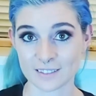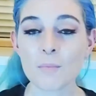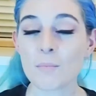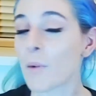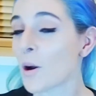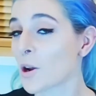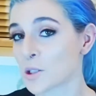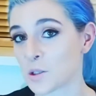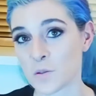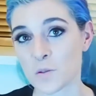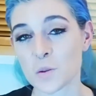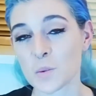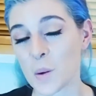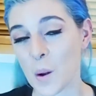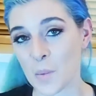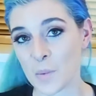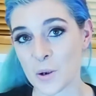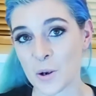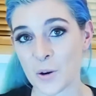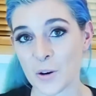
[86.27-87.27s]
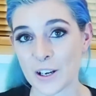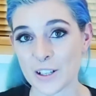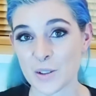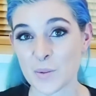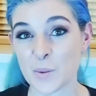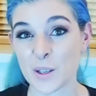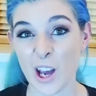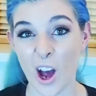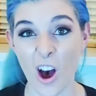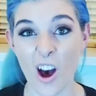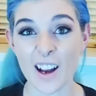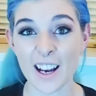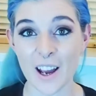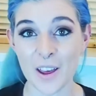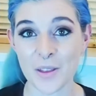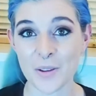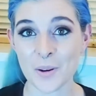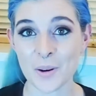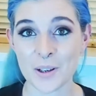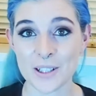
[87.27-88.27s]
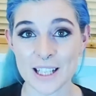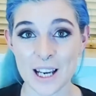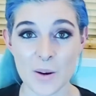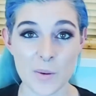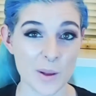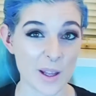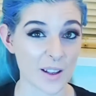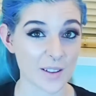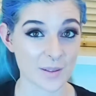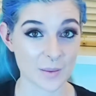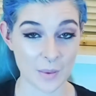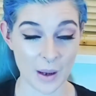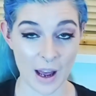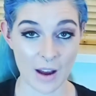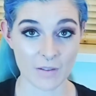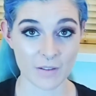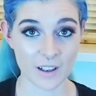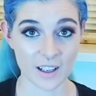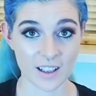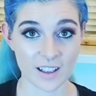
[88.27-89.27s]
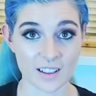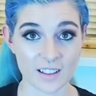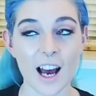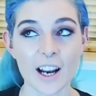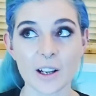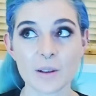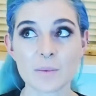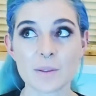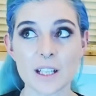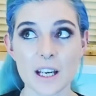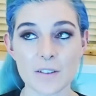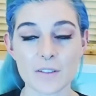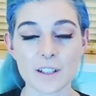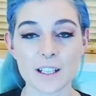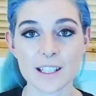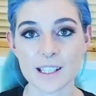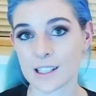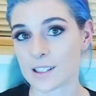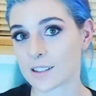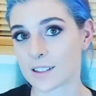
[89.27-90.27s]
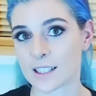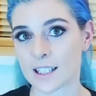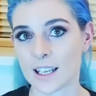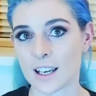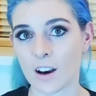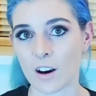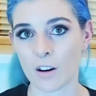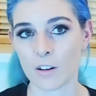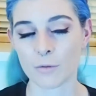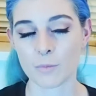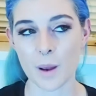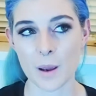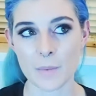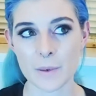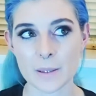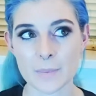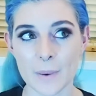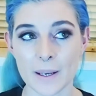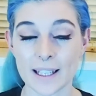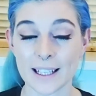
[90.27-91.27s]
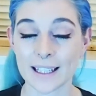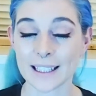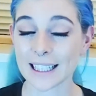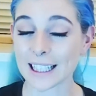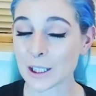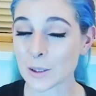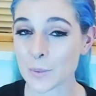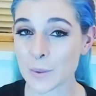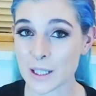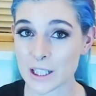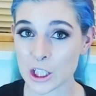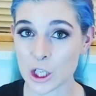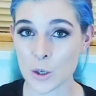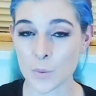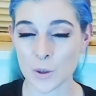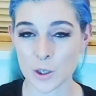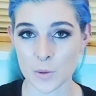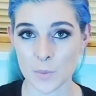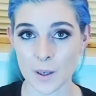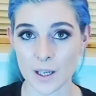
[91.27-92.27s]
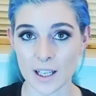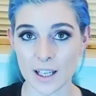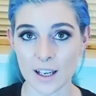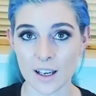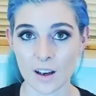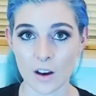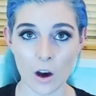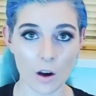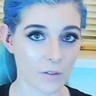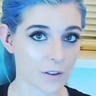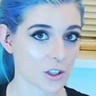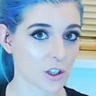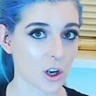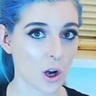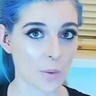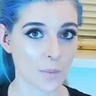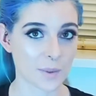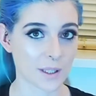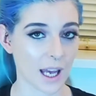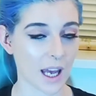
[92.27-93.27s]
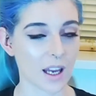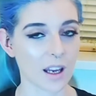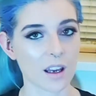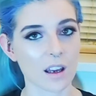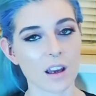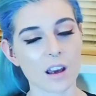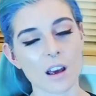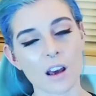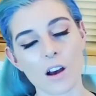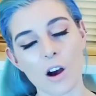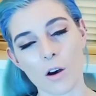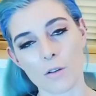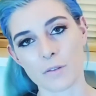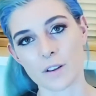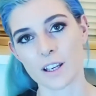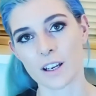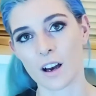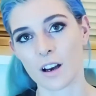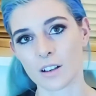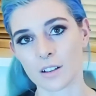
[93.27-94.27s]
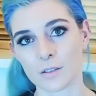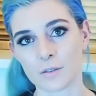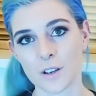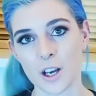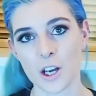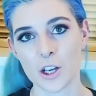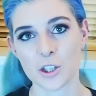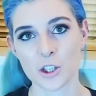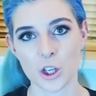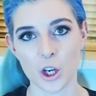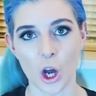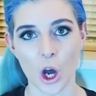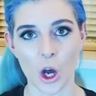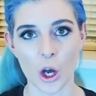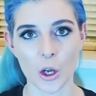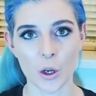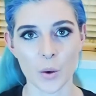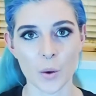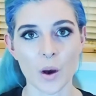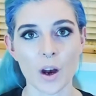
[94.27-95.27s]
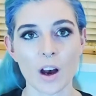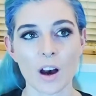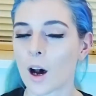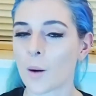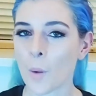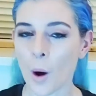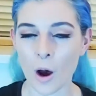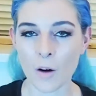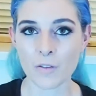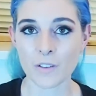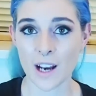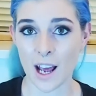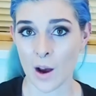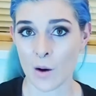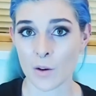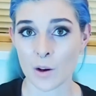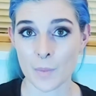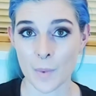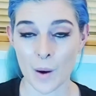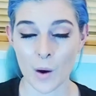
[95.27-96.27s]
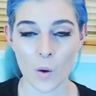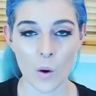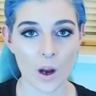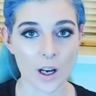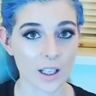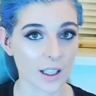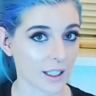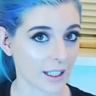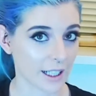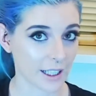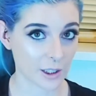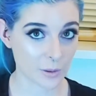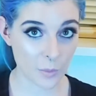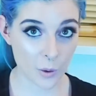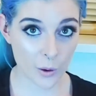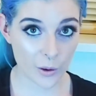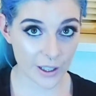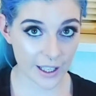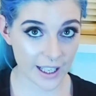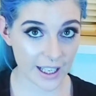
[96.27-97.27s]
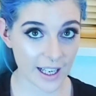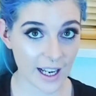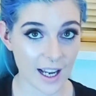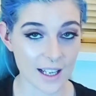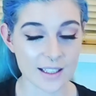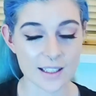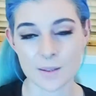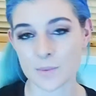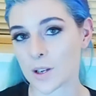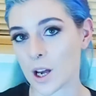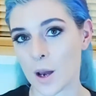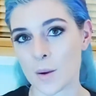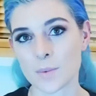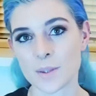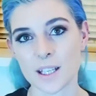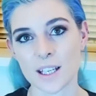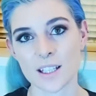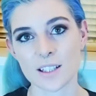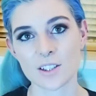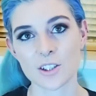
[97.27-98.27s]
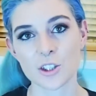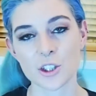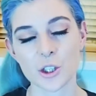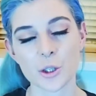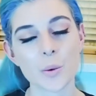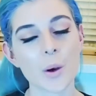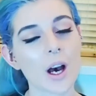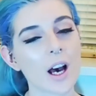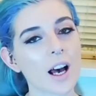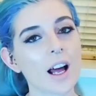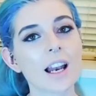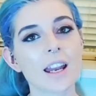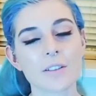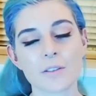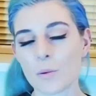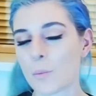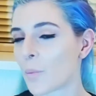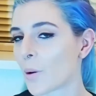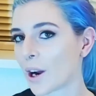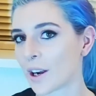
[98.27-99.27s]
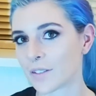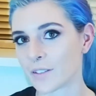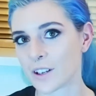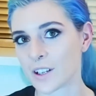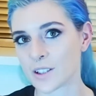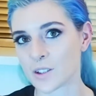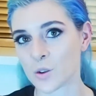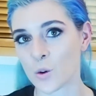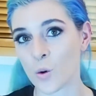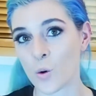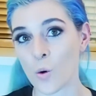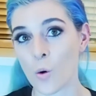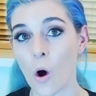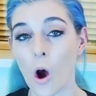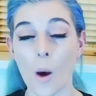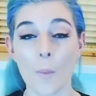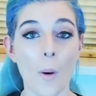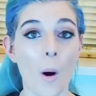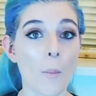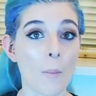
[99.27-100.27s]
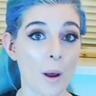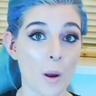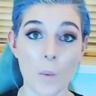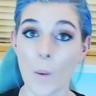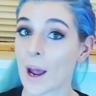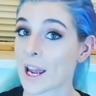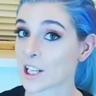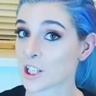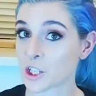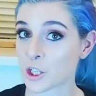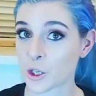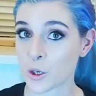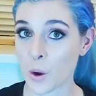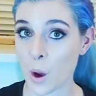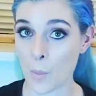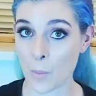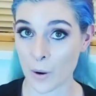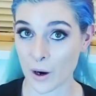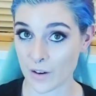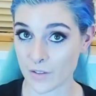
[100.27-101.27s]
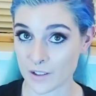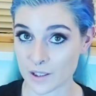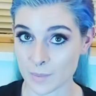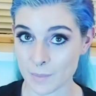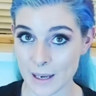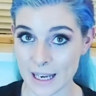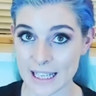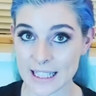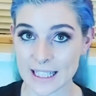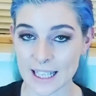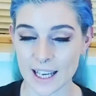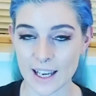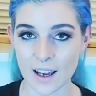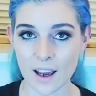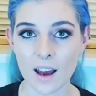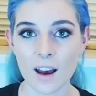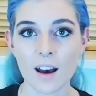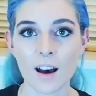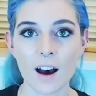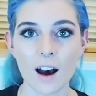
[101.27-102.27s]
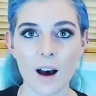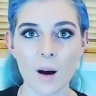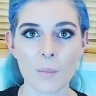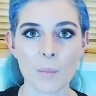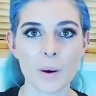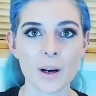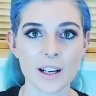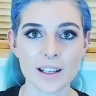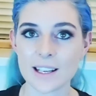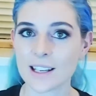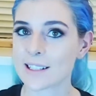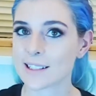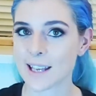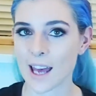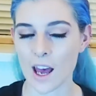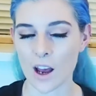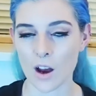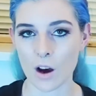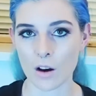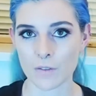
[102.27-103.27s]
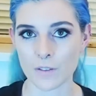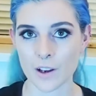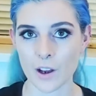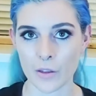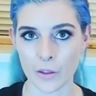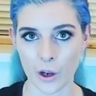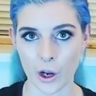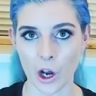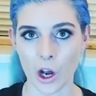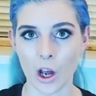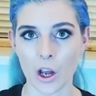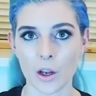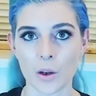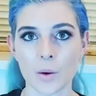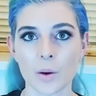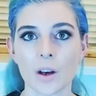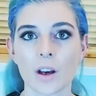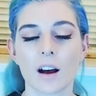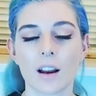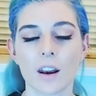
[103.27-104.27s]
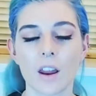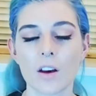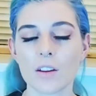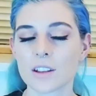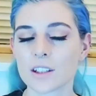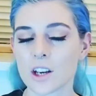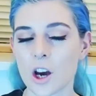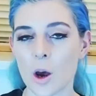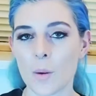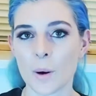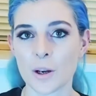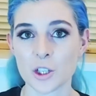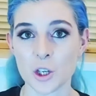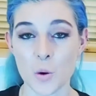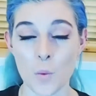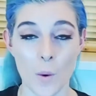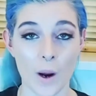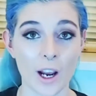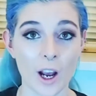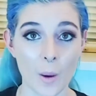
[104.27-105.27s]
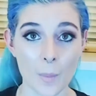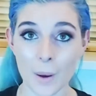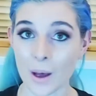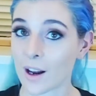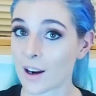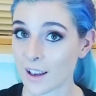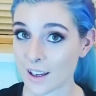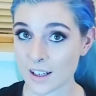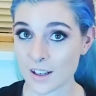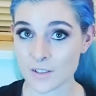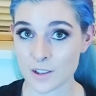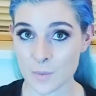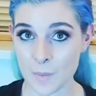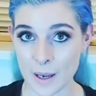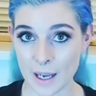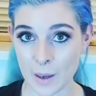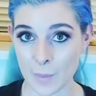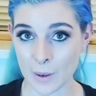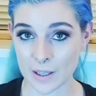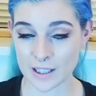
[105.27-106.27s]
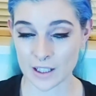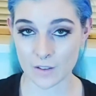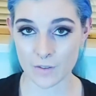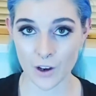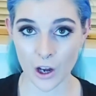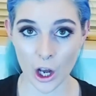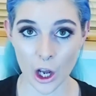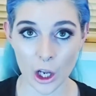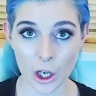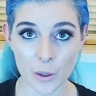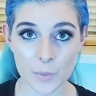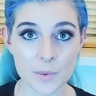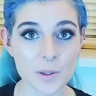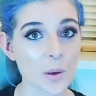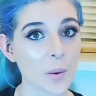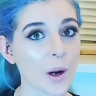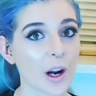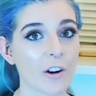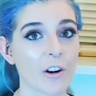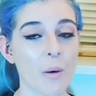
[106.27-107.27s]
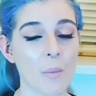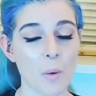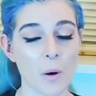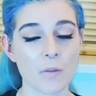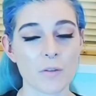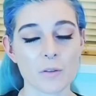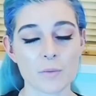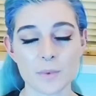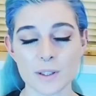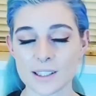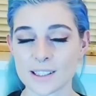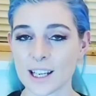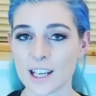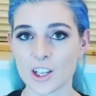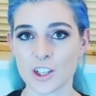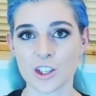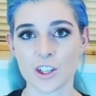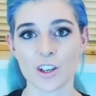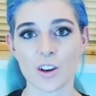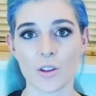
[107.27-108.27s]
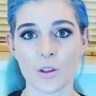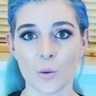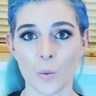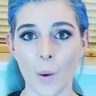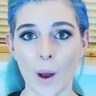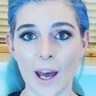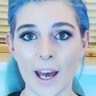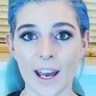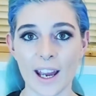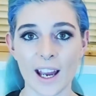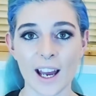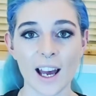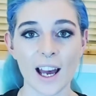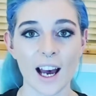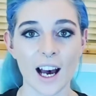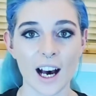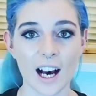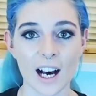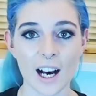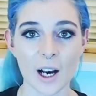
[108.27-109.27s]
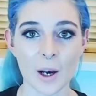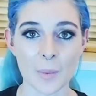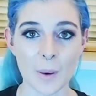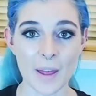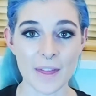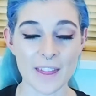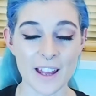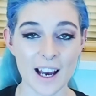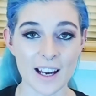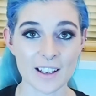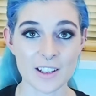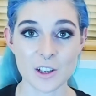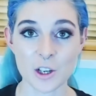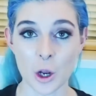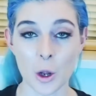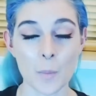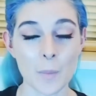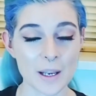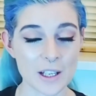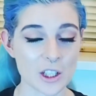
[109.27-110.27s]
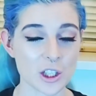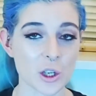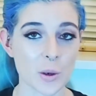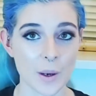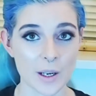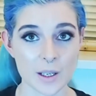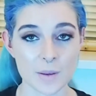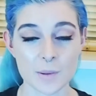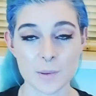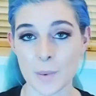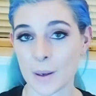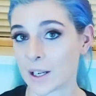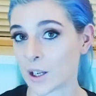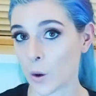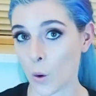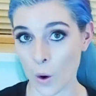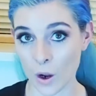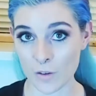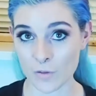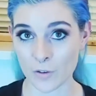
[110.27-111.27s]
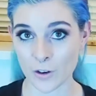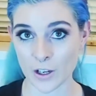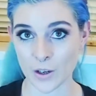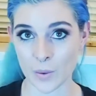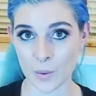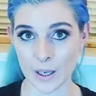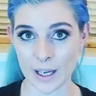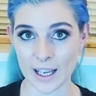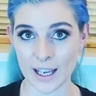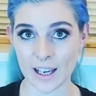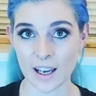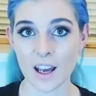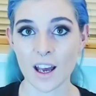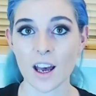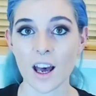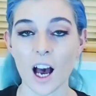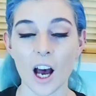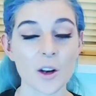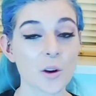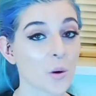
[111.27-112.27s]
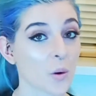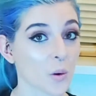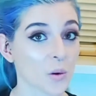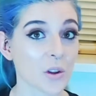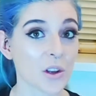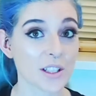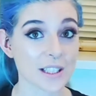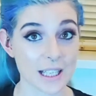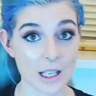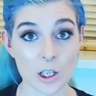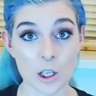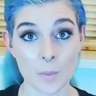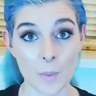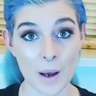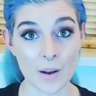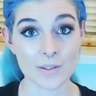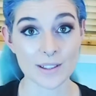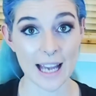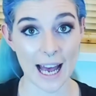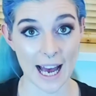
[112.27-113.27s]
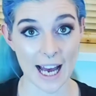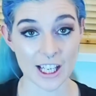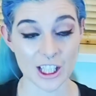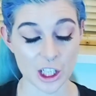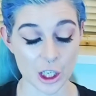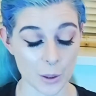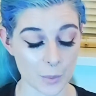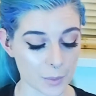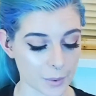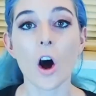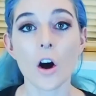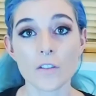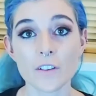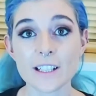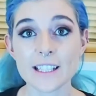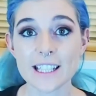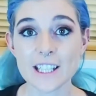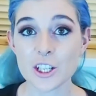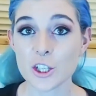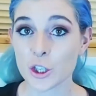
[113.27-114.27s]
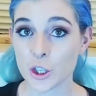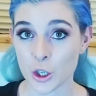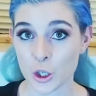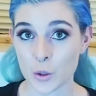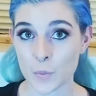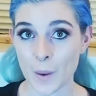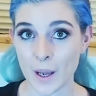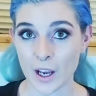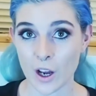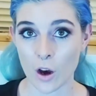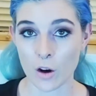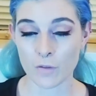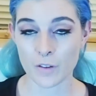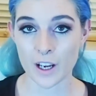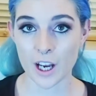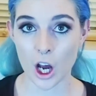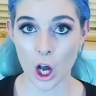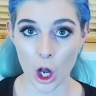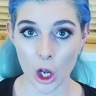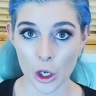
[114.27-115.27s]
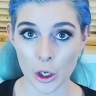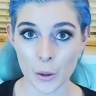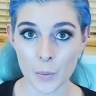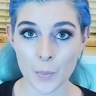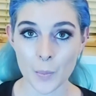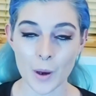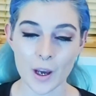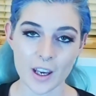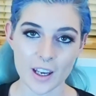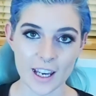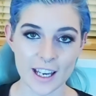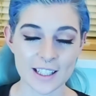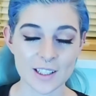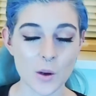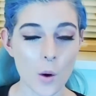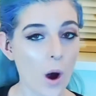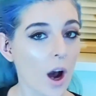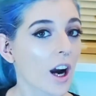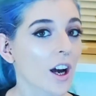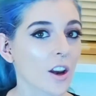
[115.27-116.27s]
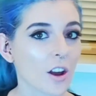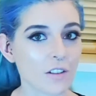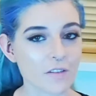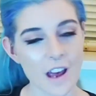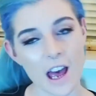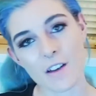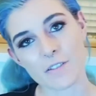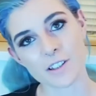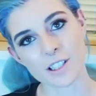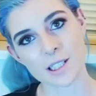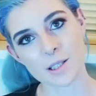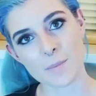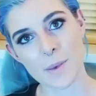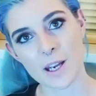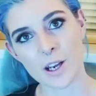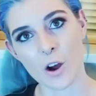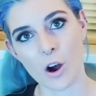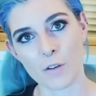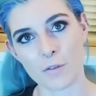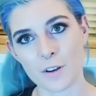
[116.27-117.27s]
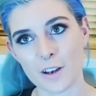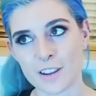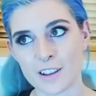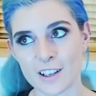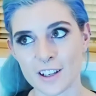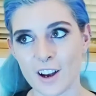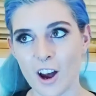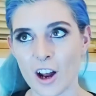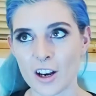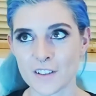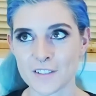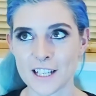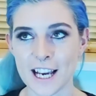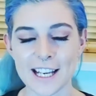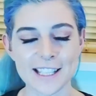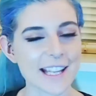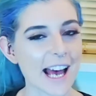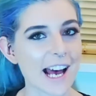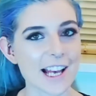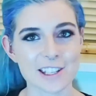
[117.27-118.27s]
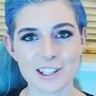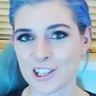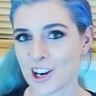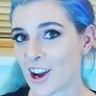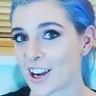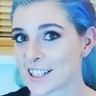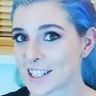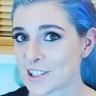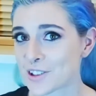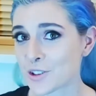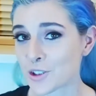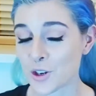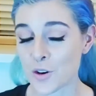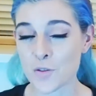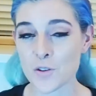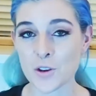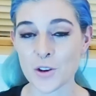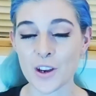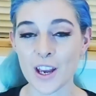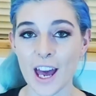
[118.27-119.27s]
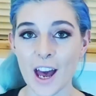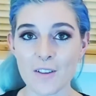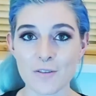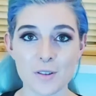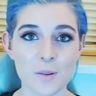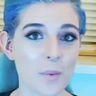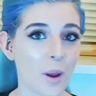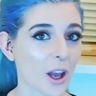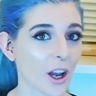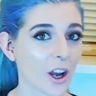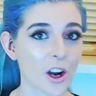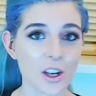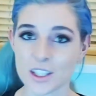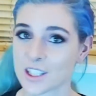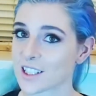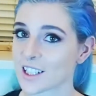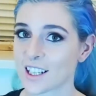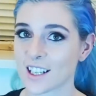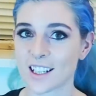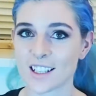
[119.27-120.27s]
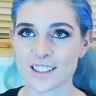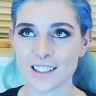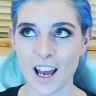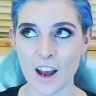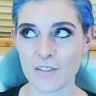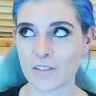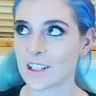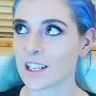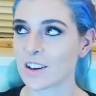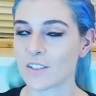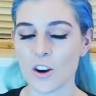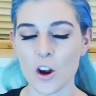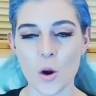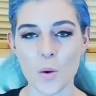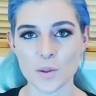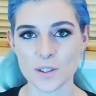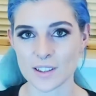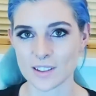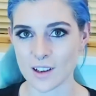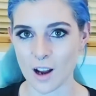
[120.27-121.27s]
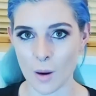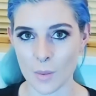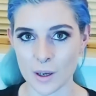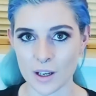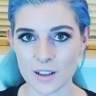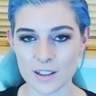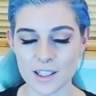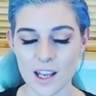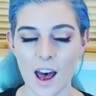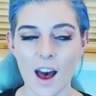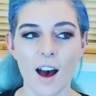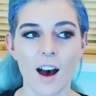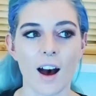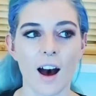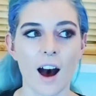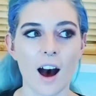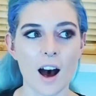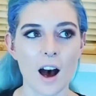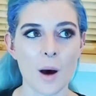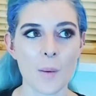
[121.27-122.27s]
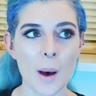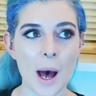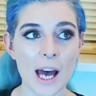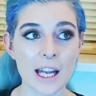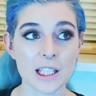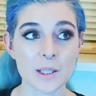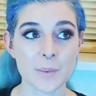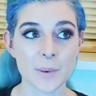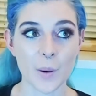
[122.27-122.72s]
Most of us would probably agree that we can't get through our day without some caffeine, and I'm definitely guilty of maybe spending a little bit too much money in coffee shops getting coffee kind of to go. I'm often out and about quite early in the morning, and sometimes it's too early for breakfast, or I'm on my way to a breakfast meeting but I need to get a coffee on the go. A lot of the time I don't wake up early enough to make it myself at home, so I grab one from the station on the way, and that, you know, means you end up spending quite frequently. And all those little amounts add up. Obviously you could make coffee at home, but it's quite a lot of effort to make coffee that kind of tastes as nice as stuff you can get from like Costa and Caffè Nero and Starbucks. And to